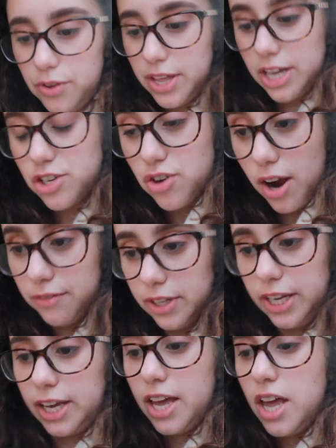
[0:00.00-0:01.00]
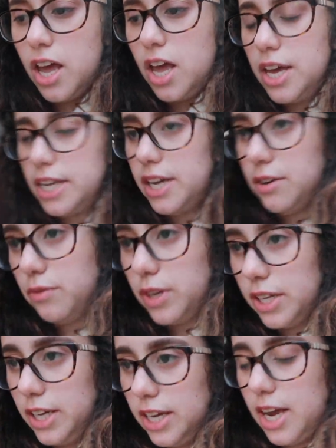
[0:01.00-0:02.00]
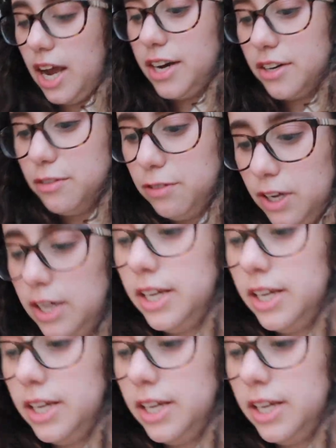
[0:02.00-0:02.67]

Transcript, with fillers: know that traveling can really kind of